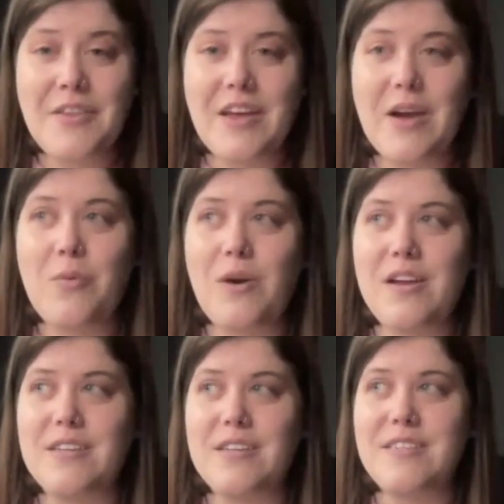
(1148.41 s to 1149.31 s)
that
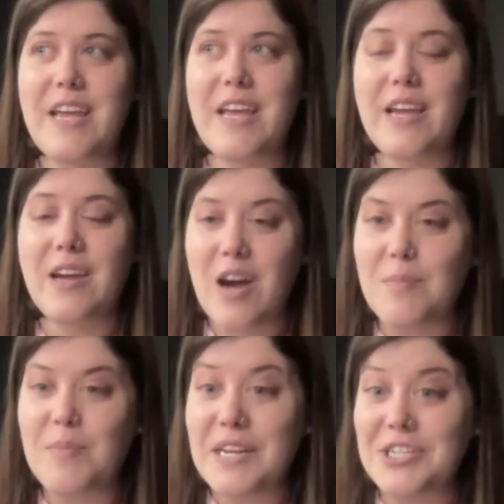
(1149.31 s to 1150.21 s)
was a
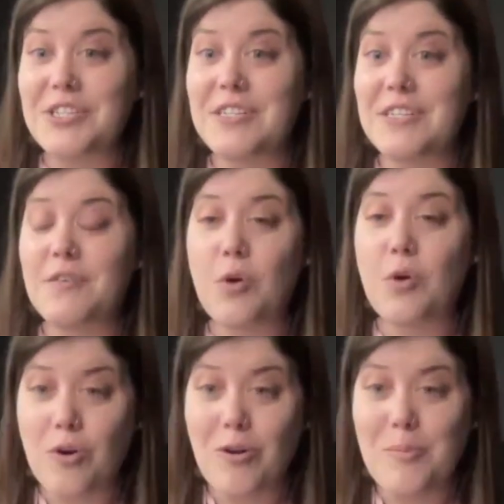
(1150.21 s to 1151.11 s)
combination of
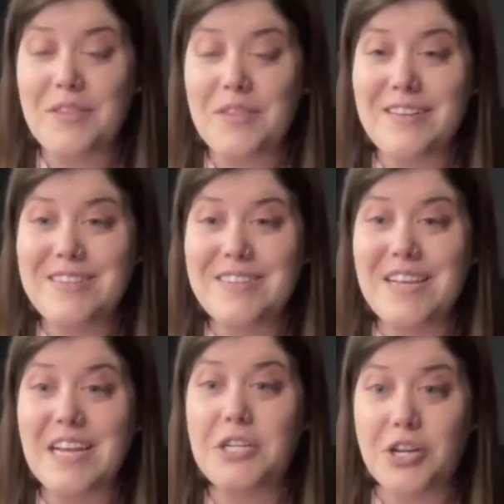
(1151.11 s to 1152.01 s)
choral
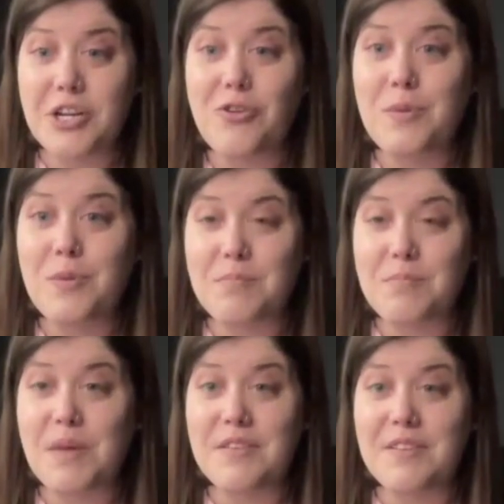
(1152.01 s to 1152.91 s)
methods and general music
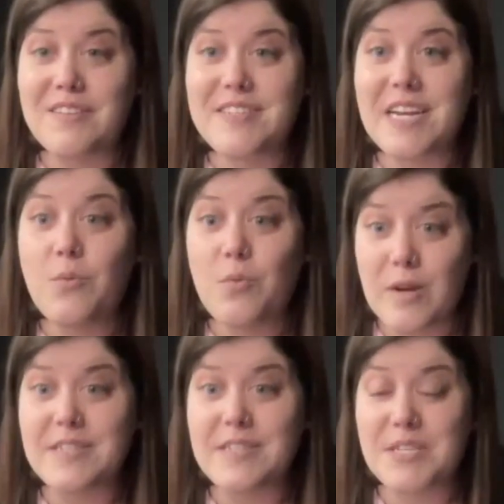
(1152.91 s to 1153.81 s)
methods in
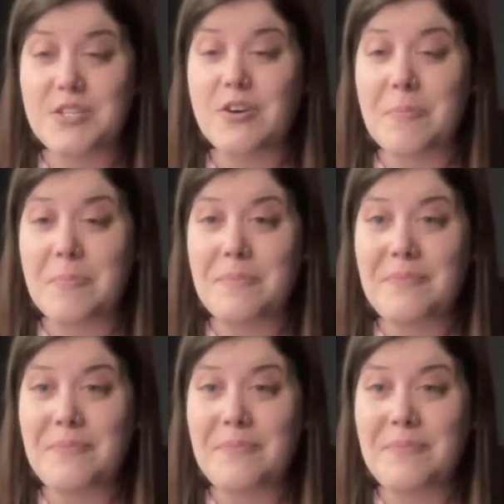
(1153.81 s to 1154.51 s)
one semester.